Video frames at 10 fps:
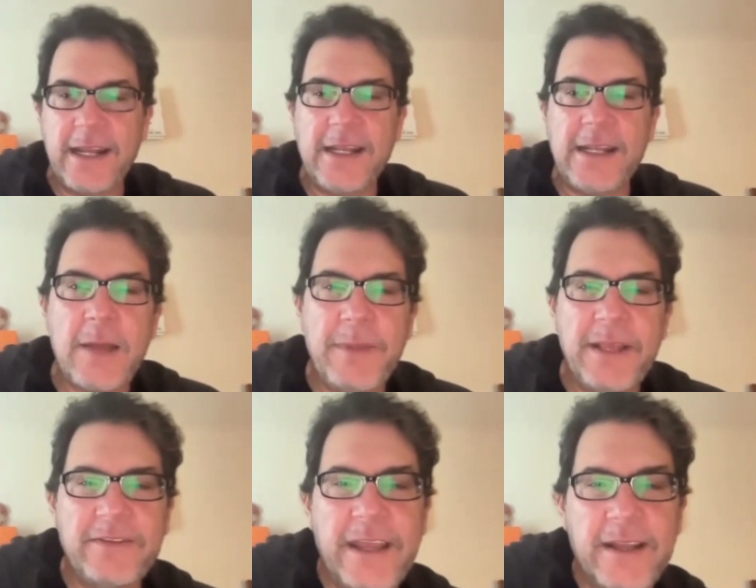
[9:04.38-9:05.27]
and not make
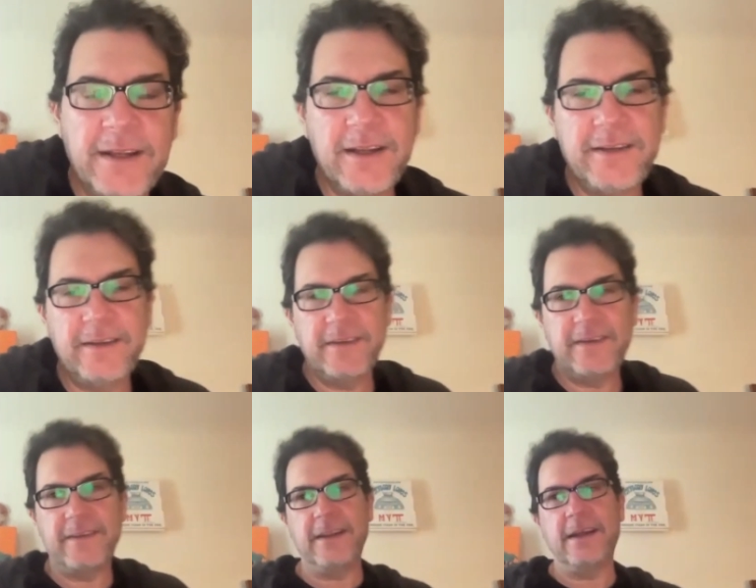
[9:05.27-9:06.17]
Stan in nineteen
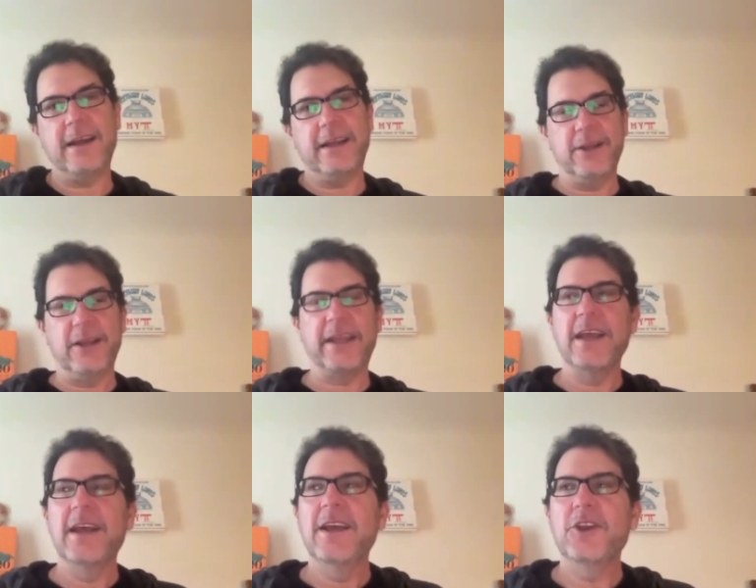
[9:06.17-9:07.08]
sixty-nine. You know, like,
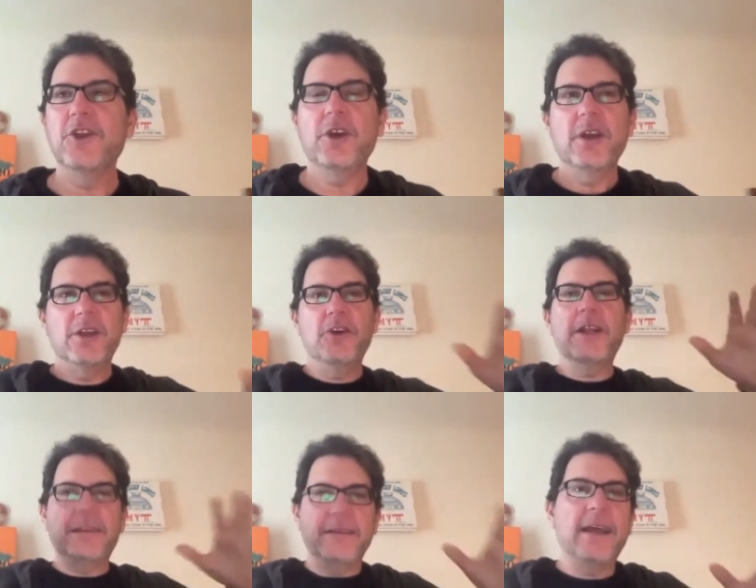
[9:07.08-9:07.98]
you, you're an
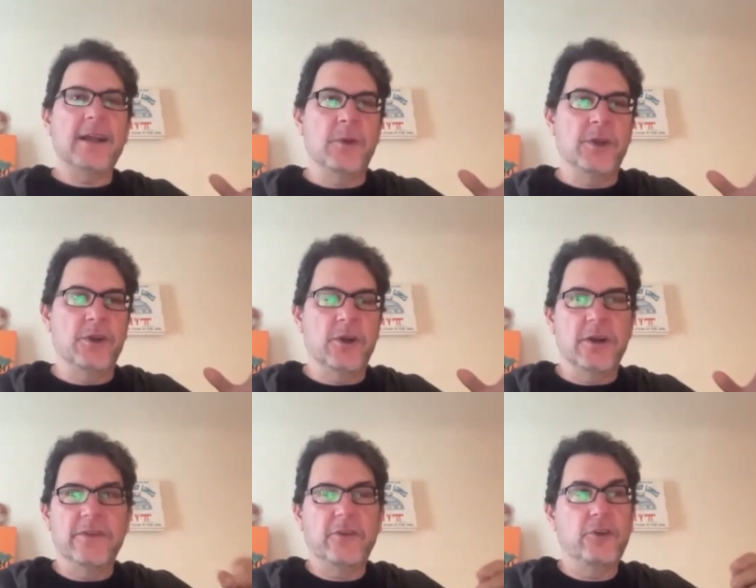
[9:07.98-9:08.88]
antenna when you're an artist. So
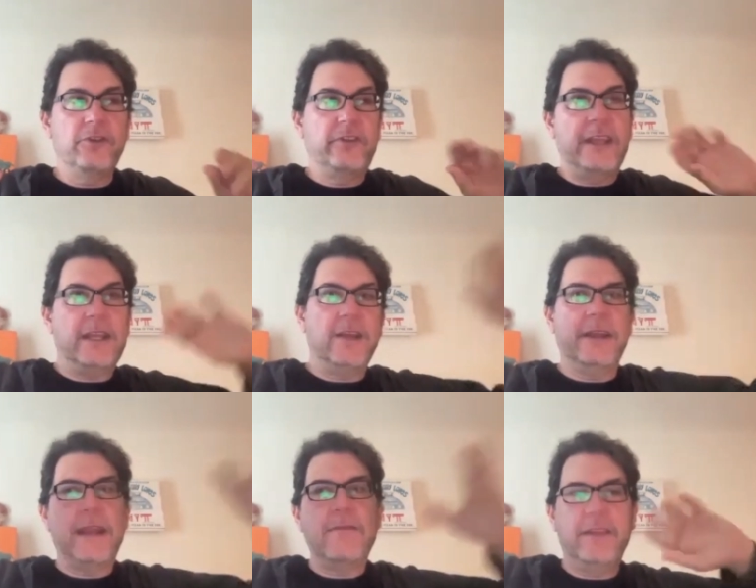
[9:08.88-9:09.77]
you're seeing and hearing
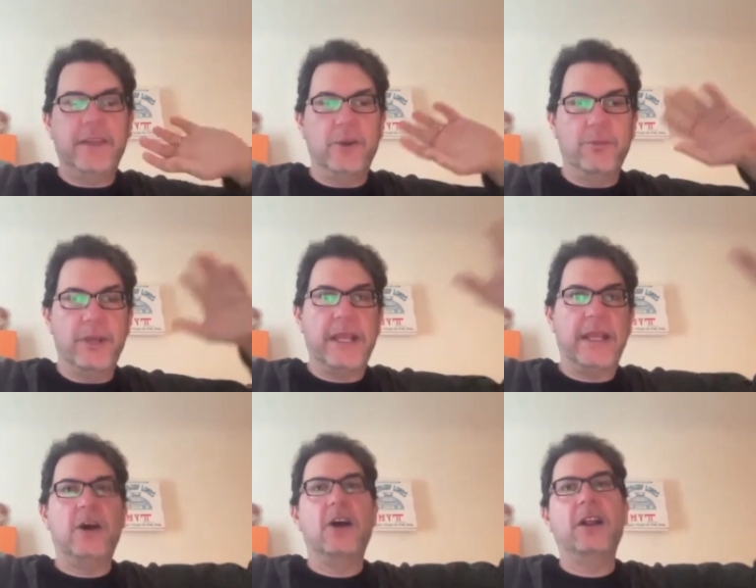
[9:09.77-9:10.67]
everything. You're bringing it
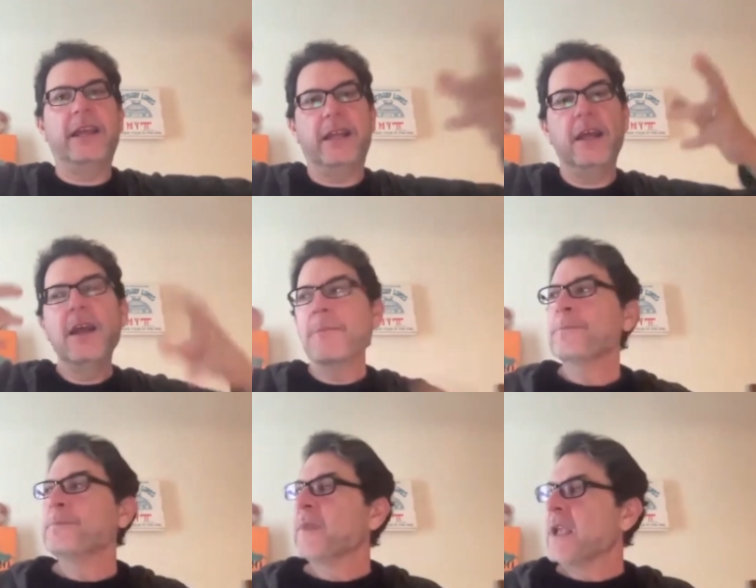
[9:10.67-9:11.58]
all in.
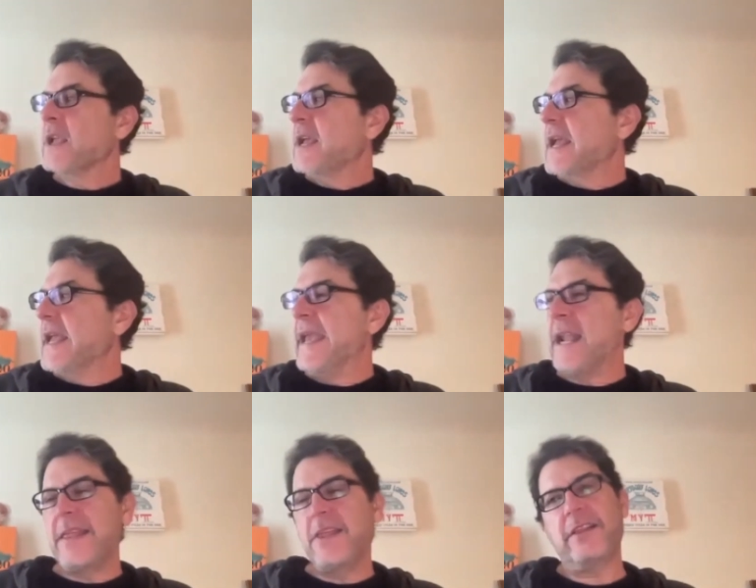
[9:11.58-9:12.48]
And
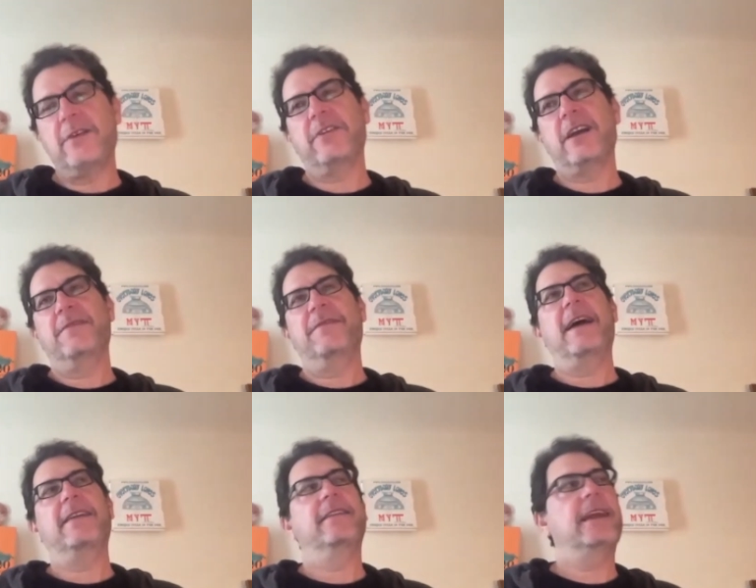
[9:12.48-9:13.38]
I thought that was kind of
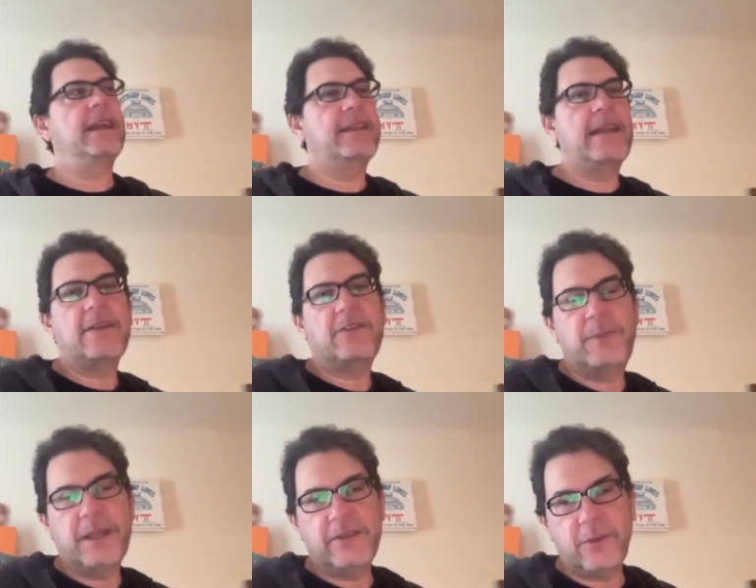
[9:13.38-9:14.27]
fascinating. And that
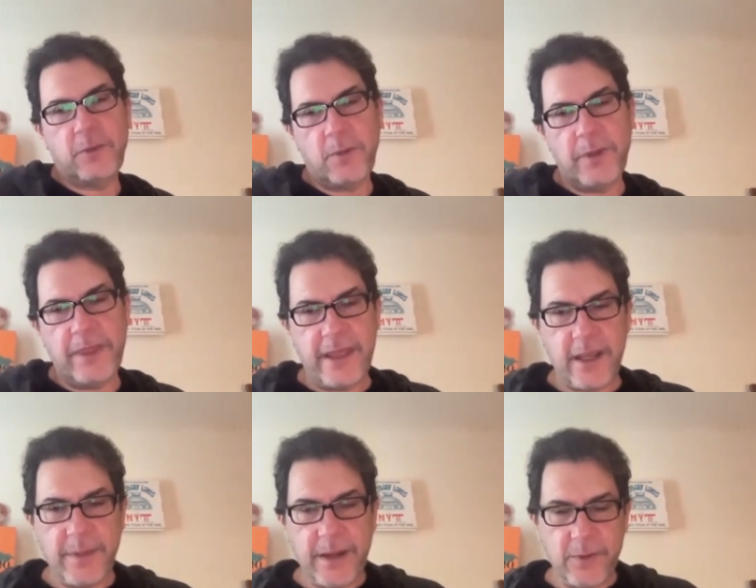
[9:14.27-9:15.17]
speaks to what we think
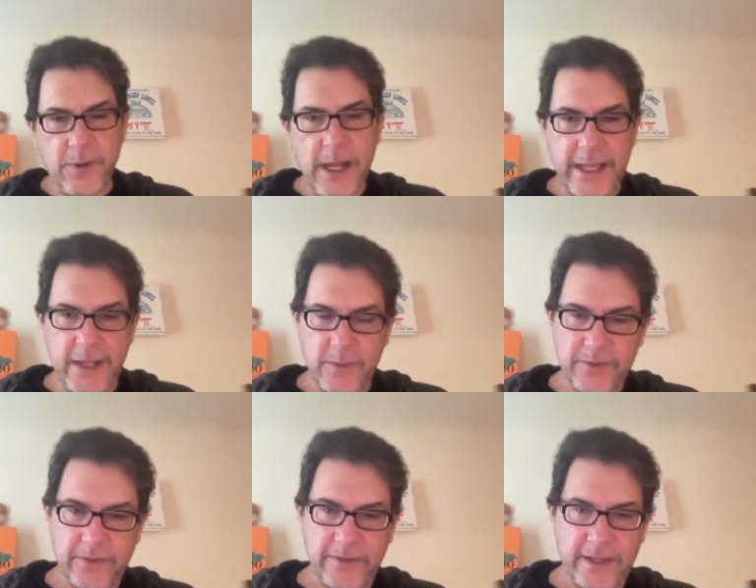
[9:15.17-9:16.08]
about Riot,
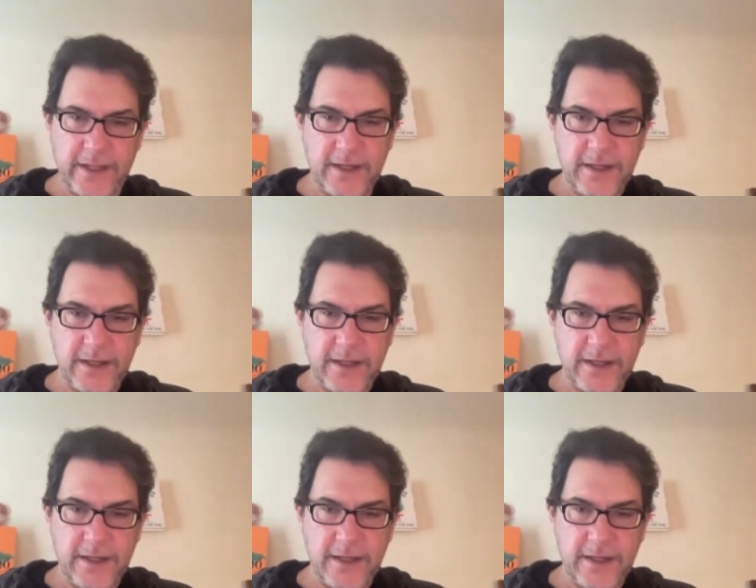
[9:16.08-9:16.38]
which is that,